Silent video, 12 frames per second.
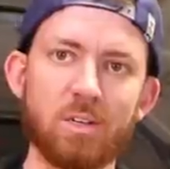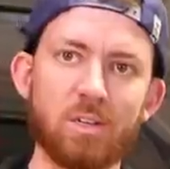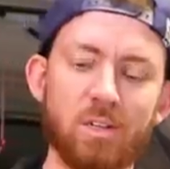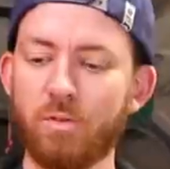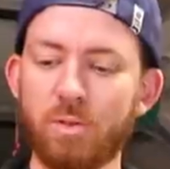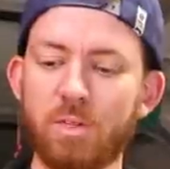
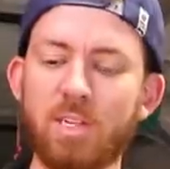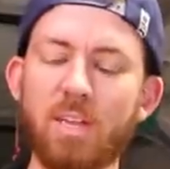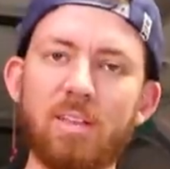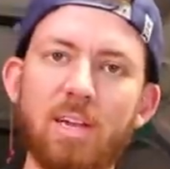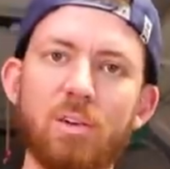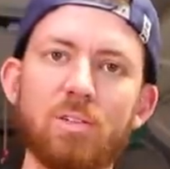For the
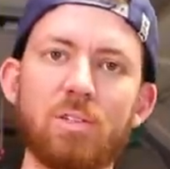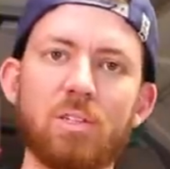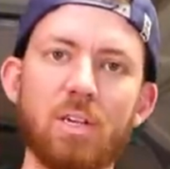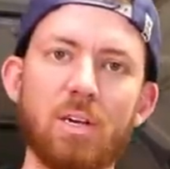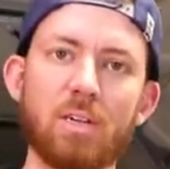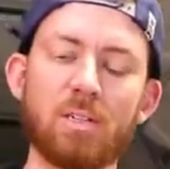10,000
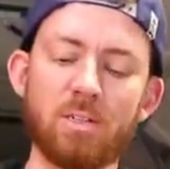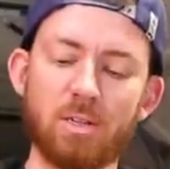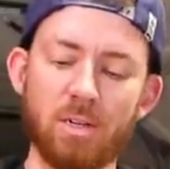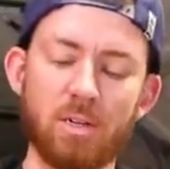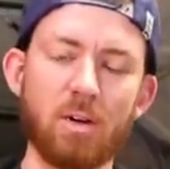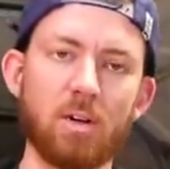
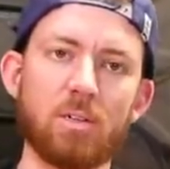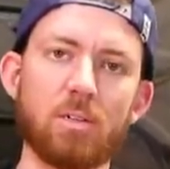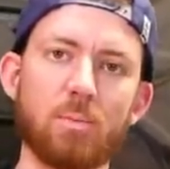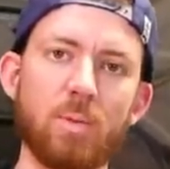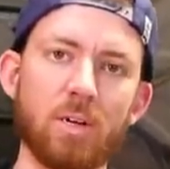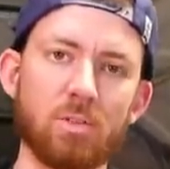size, it cost
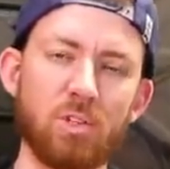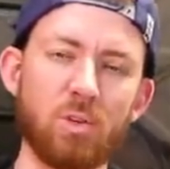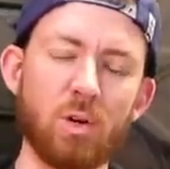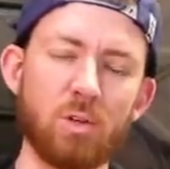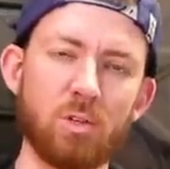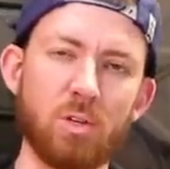about
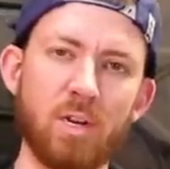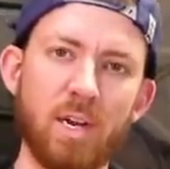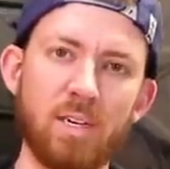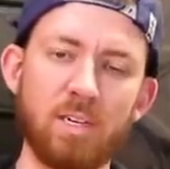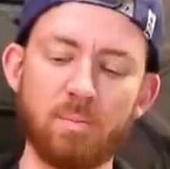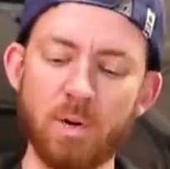
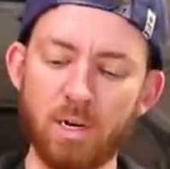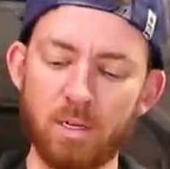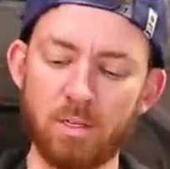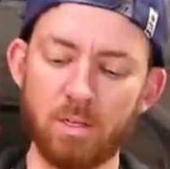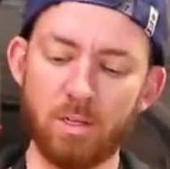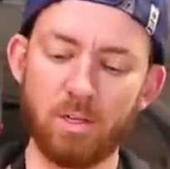
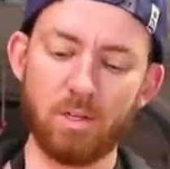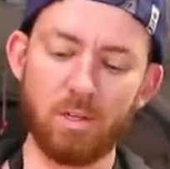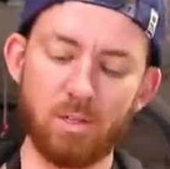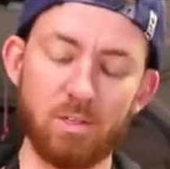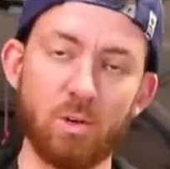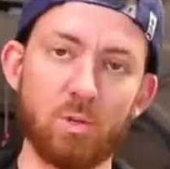$290.
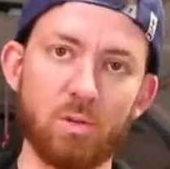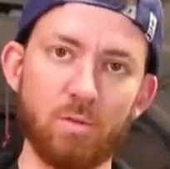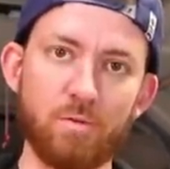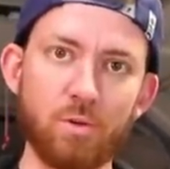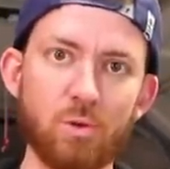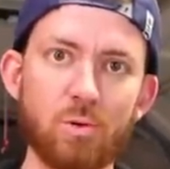So it's a
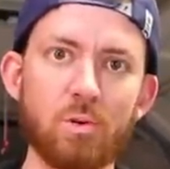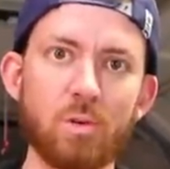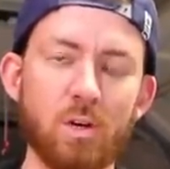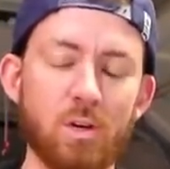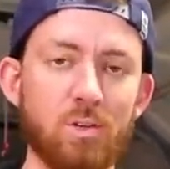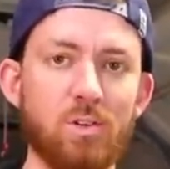full
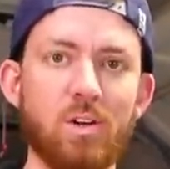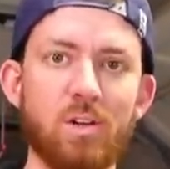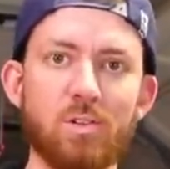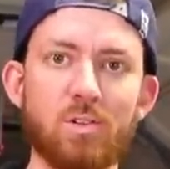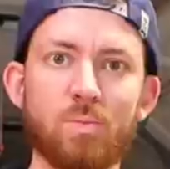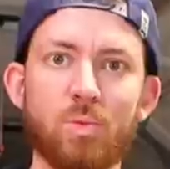
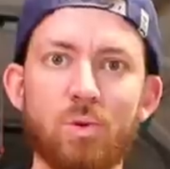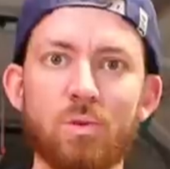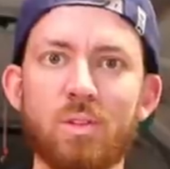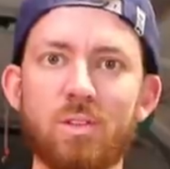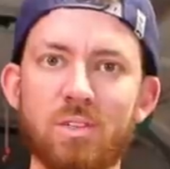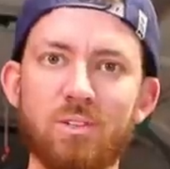$100 more
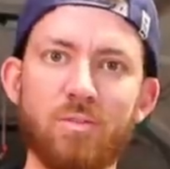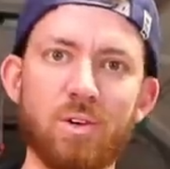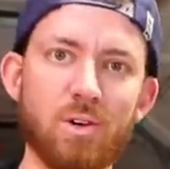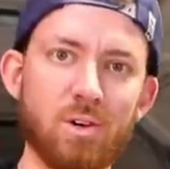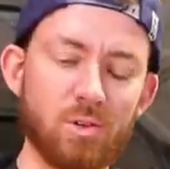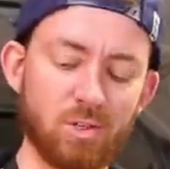than the
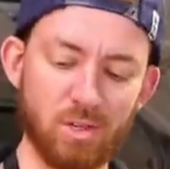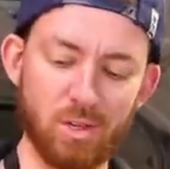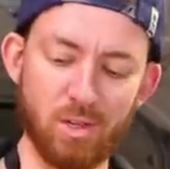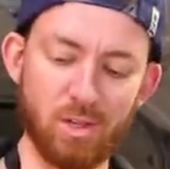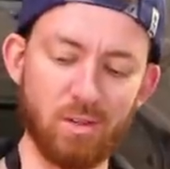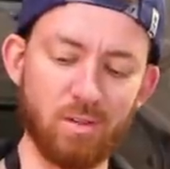Spheros
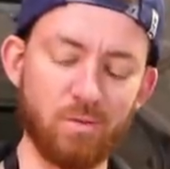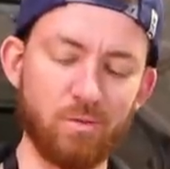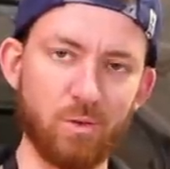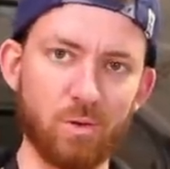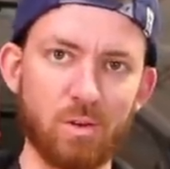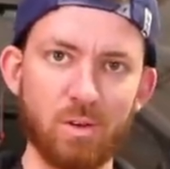
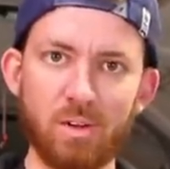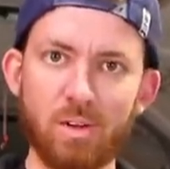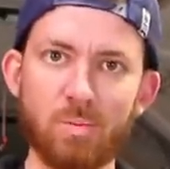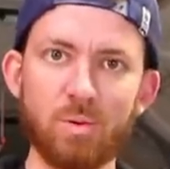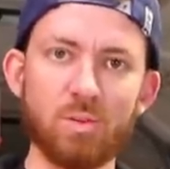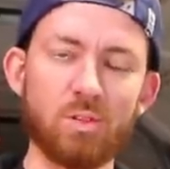for the
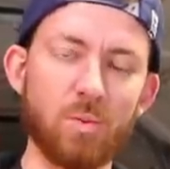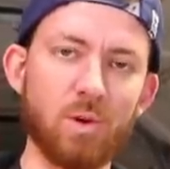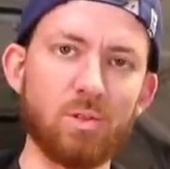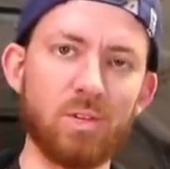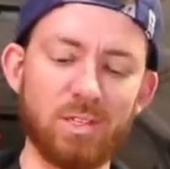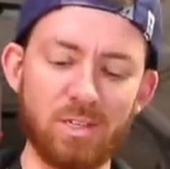couple
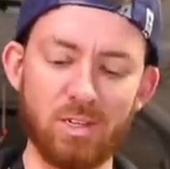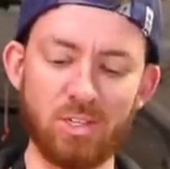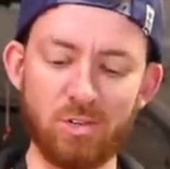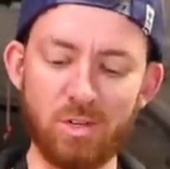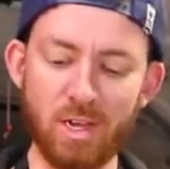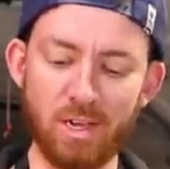small things that
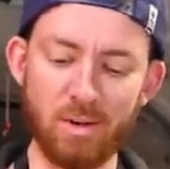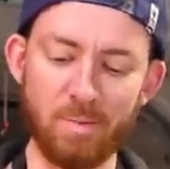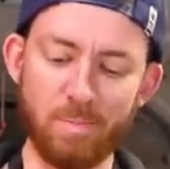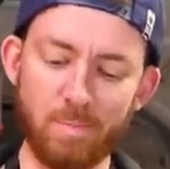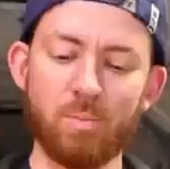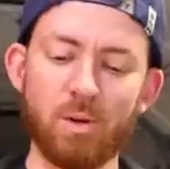you get.
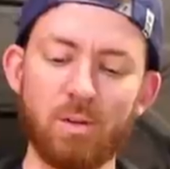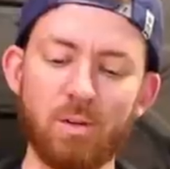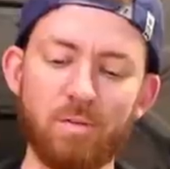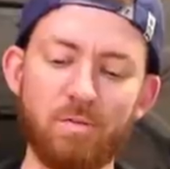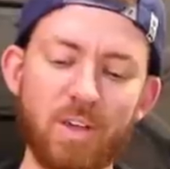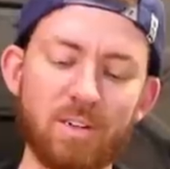But
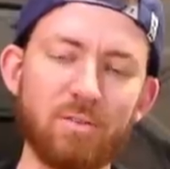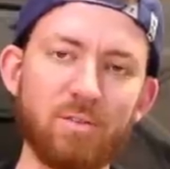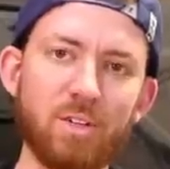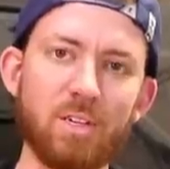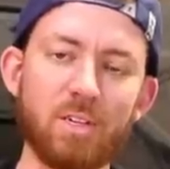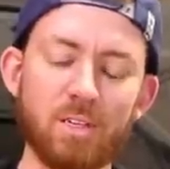
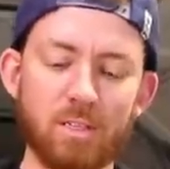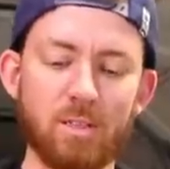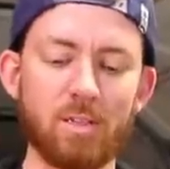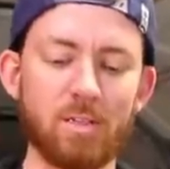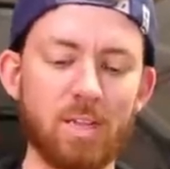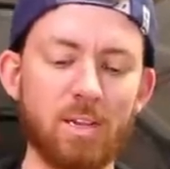effectively, it's
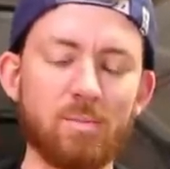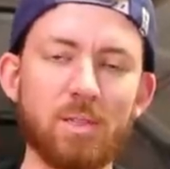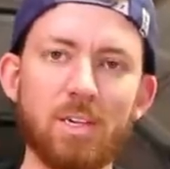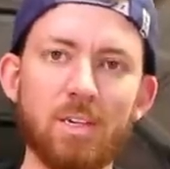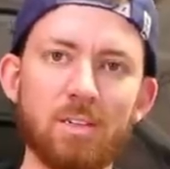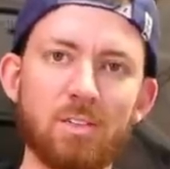the same
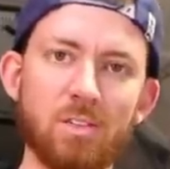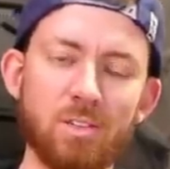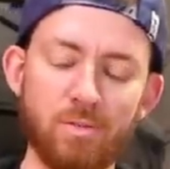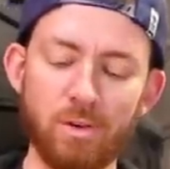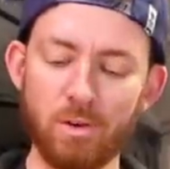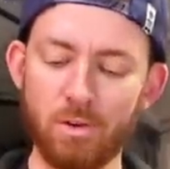thing as the
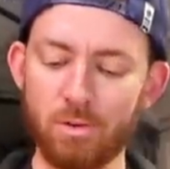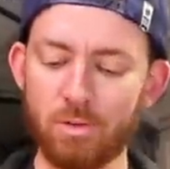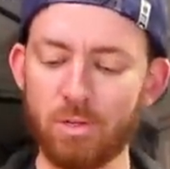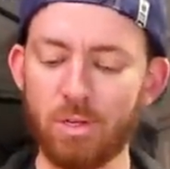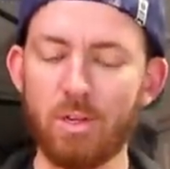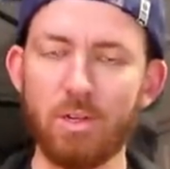
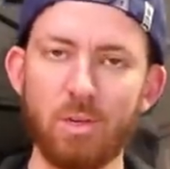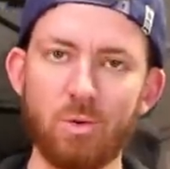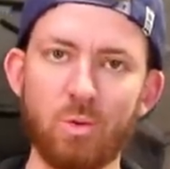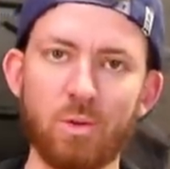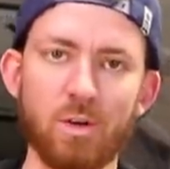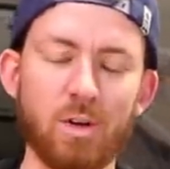Spheros
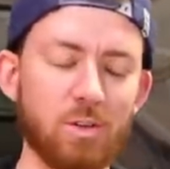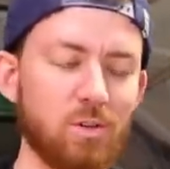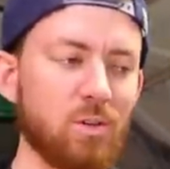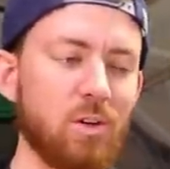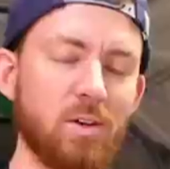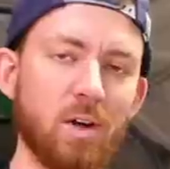with a
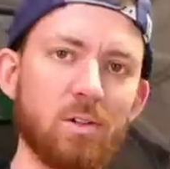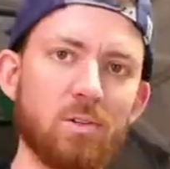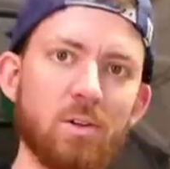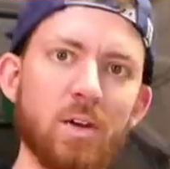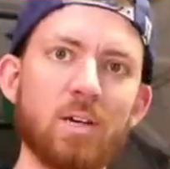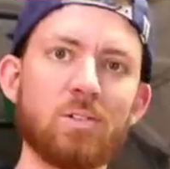
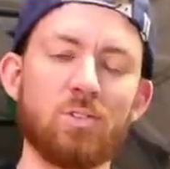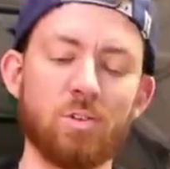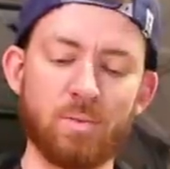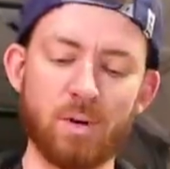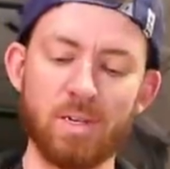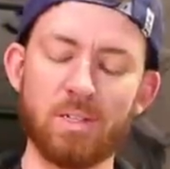$100 extra
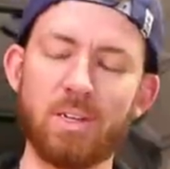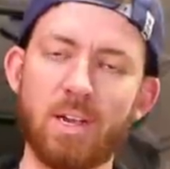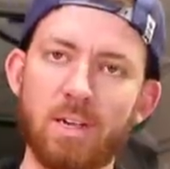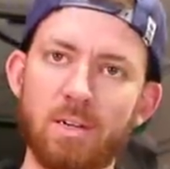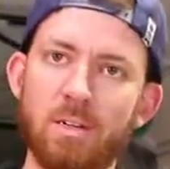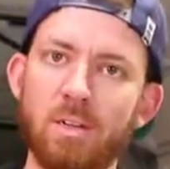price
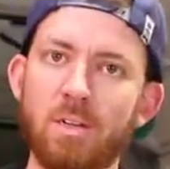tag.